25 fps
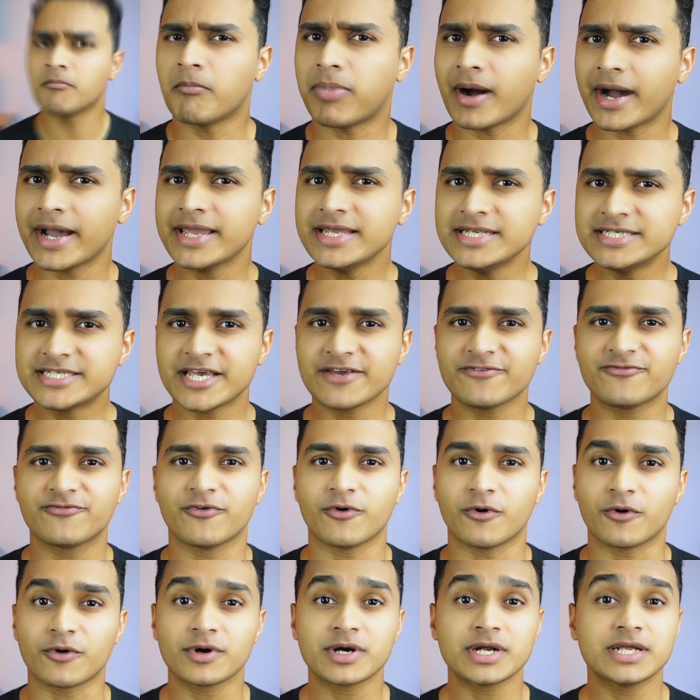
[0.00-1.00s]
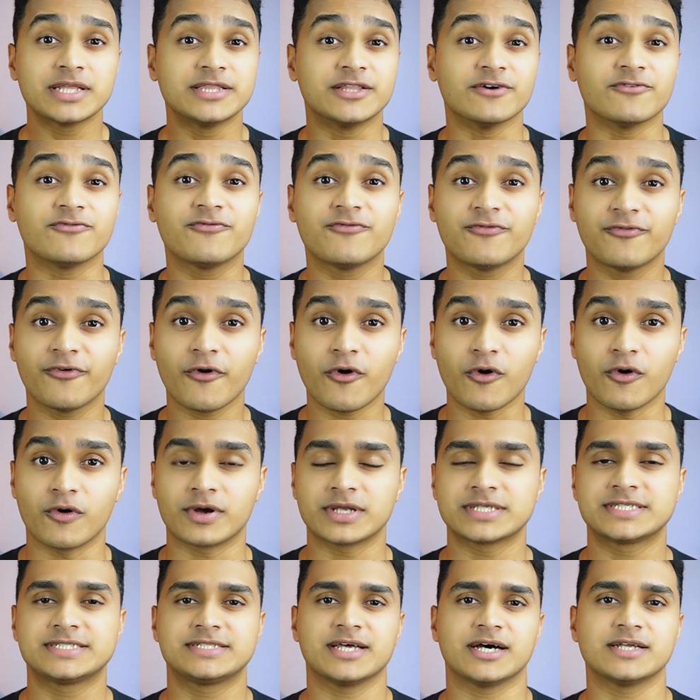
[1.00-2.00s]
By day 4, the
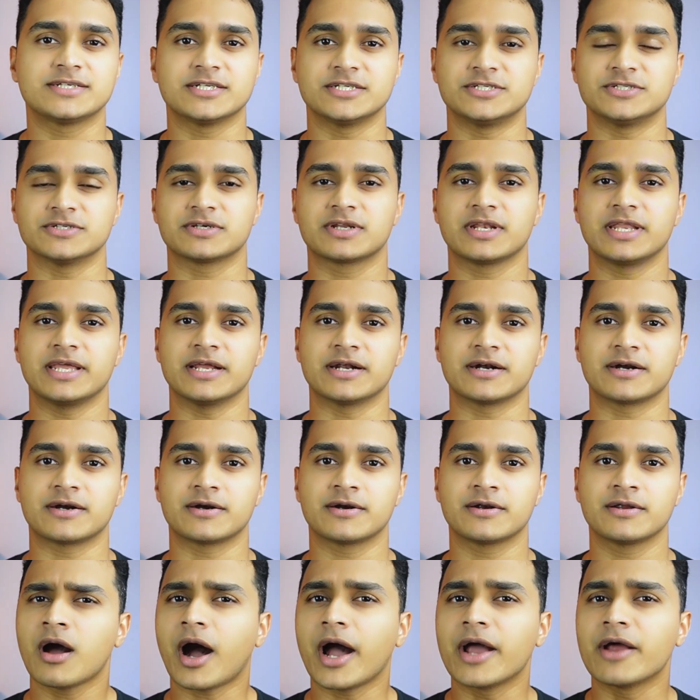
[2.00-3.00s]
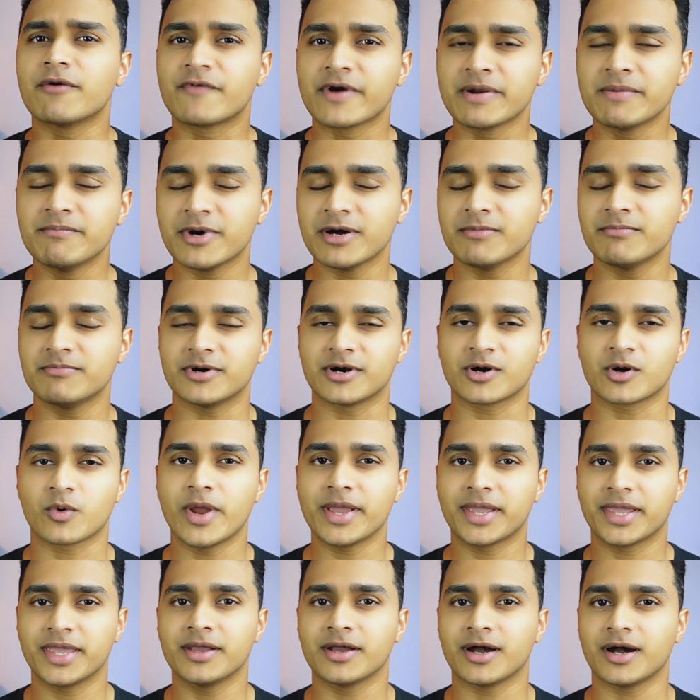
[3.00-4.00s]
fog started to clear. I remember
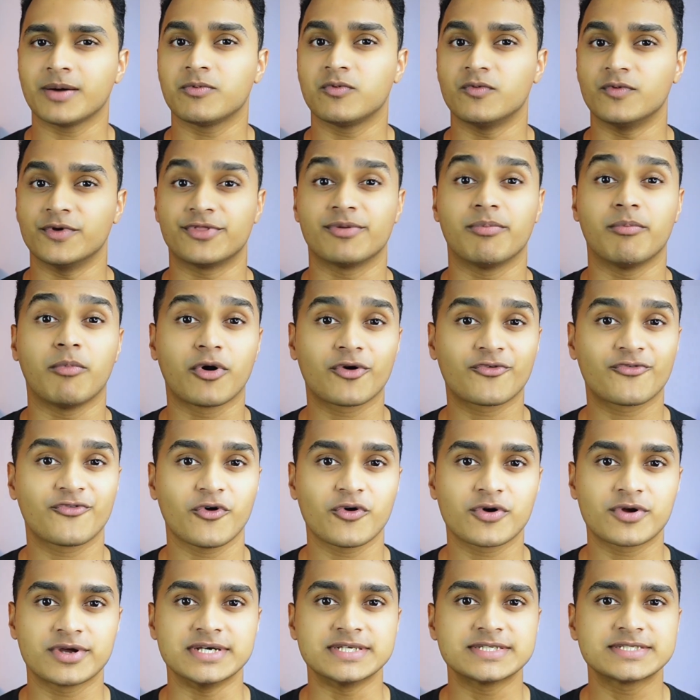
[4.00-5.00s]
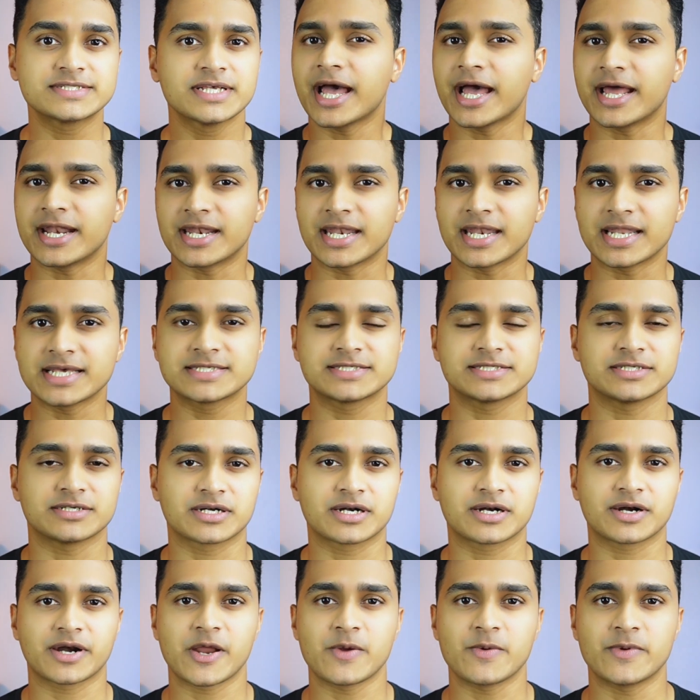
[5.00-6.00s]
waking up with more focus and lesser
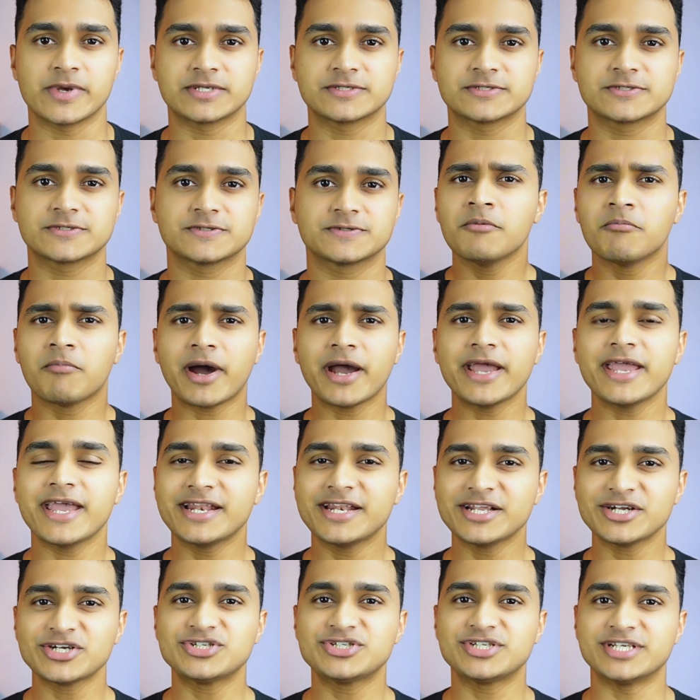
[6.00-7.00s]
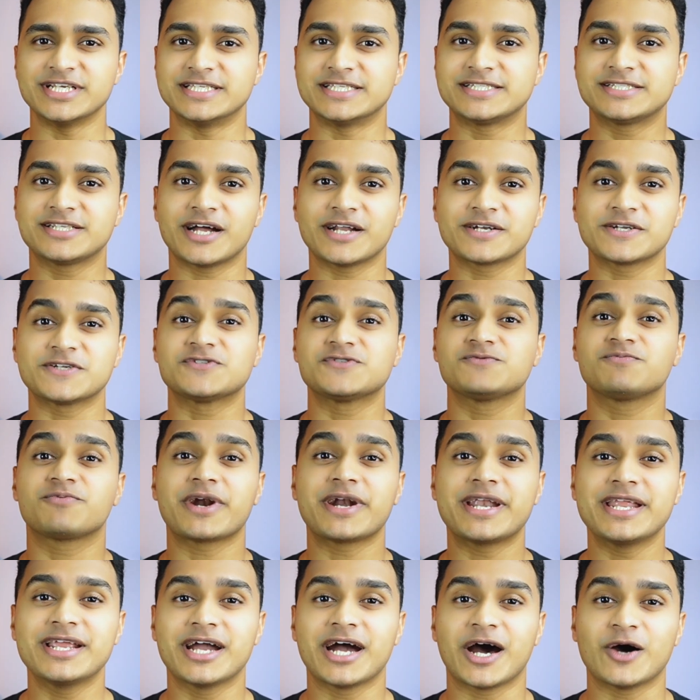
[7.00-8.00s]
cravings. My energy started
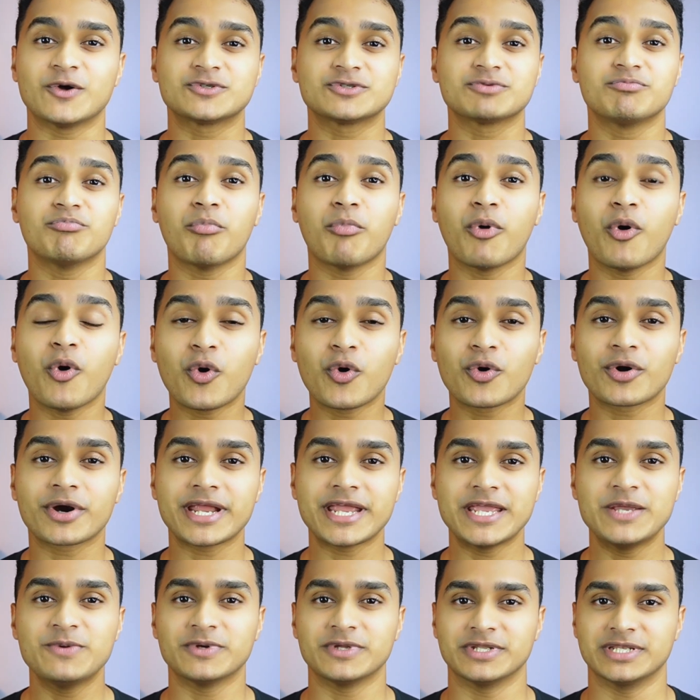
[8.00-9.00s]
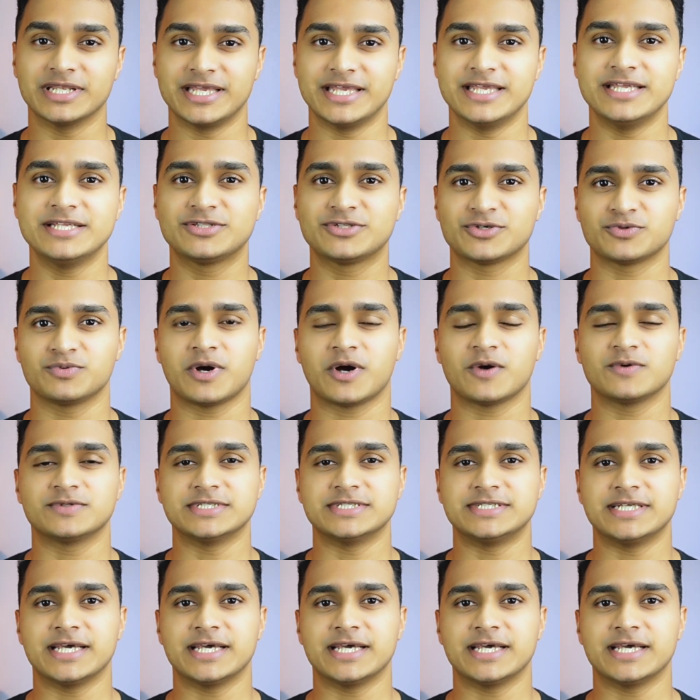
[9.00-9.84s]
spreading out more evenly throughout the